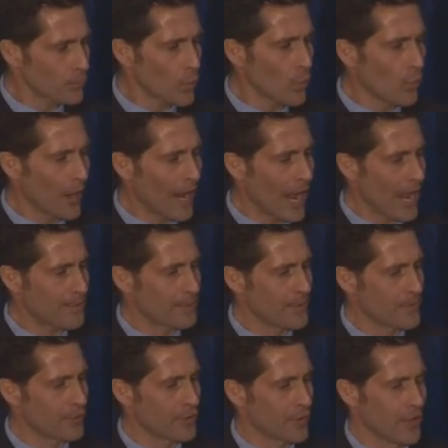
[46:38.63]
what
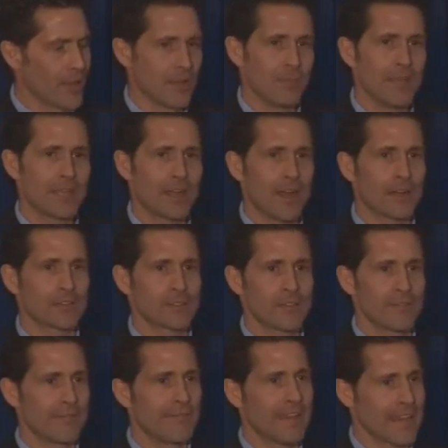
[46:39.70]
happens, because
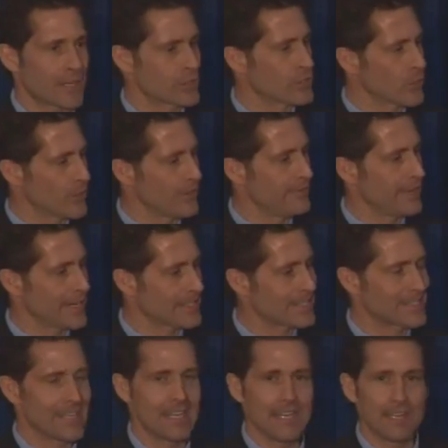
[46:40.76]
the VIX or the
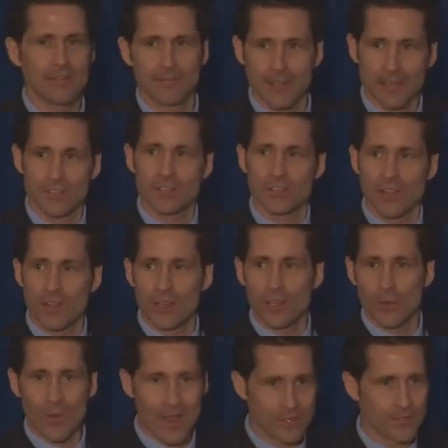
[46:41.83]
VIX-C, the VIX is in the
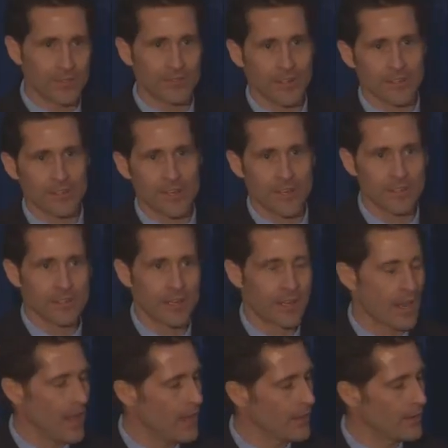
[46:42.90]
US, the VIX-C is in
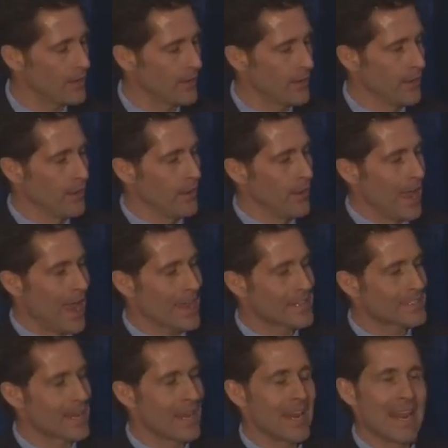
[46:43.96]
Canada,
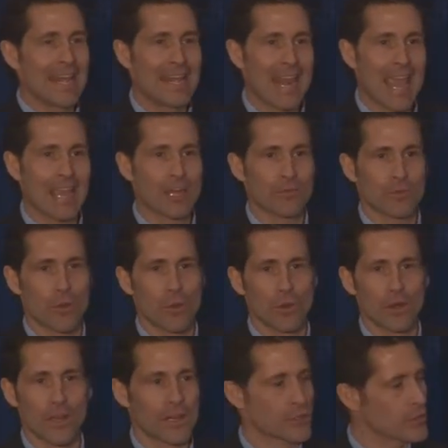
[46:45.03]
has a negative
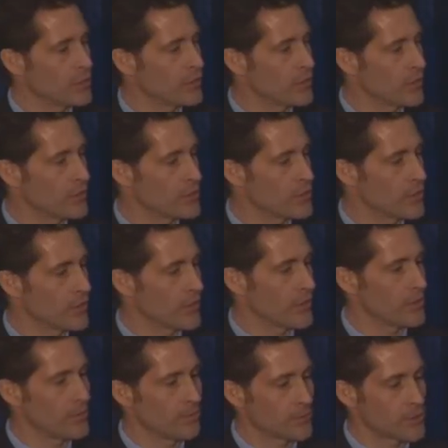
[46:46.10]
correlation to
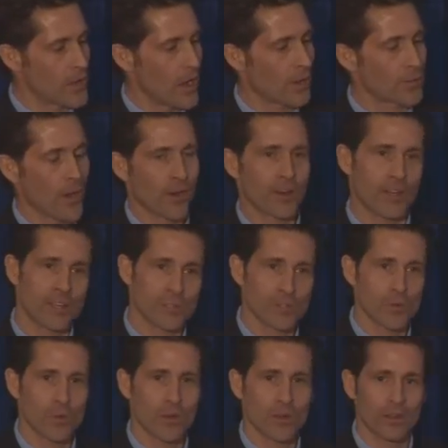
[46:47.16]
the stock market
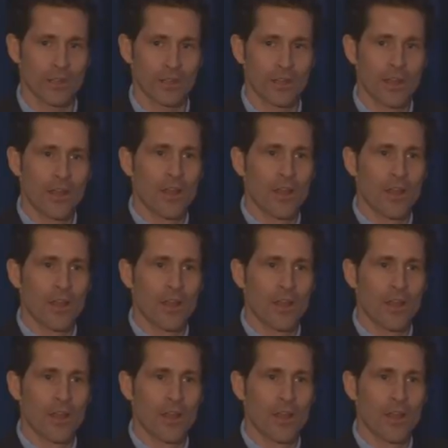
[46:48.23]
historically,